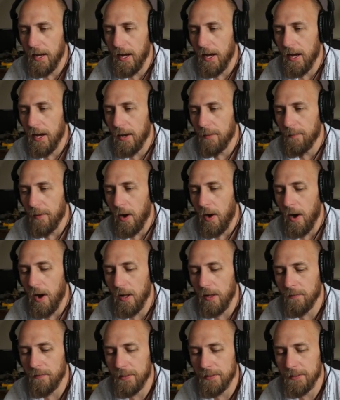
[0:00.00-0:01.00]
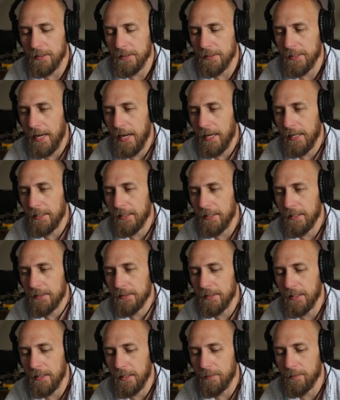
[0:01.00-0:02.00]
All of its attack
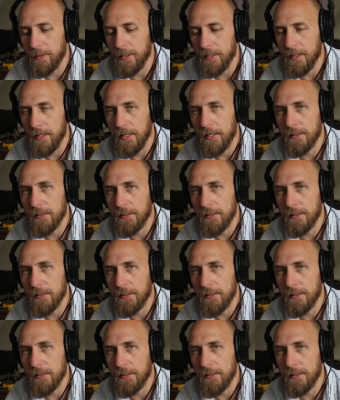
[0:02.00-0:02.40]
is going to be